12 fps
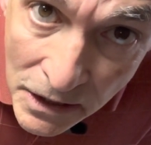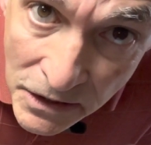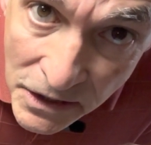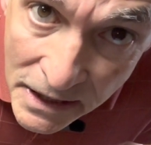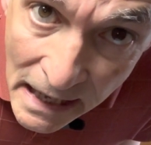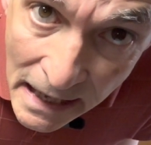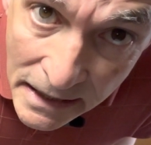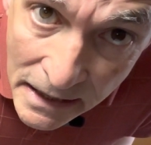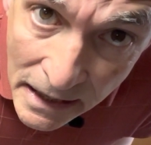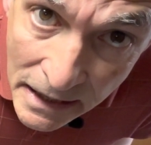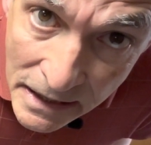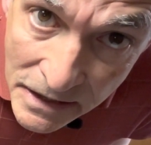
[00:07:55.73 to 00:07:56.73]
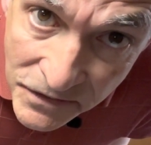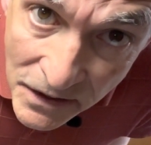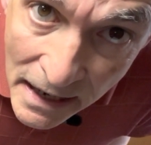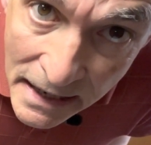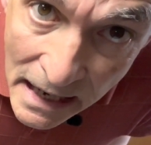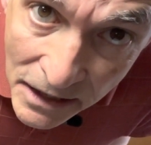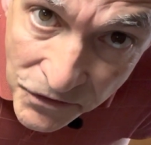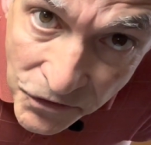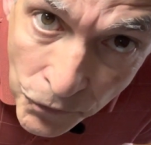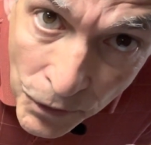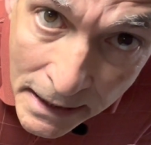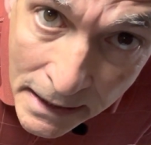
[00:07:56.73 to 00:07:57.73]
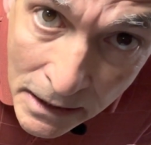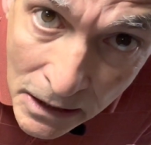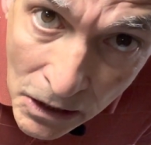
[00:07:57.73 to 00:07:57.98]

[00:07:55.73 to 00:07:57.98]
to get an inside-out swing,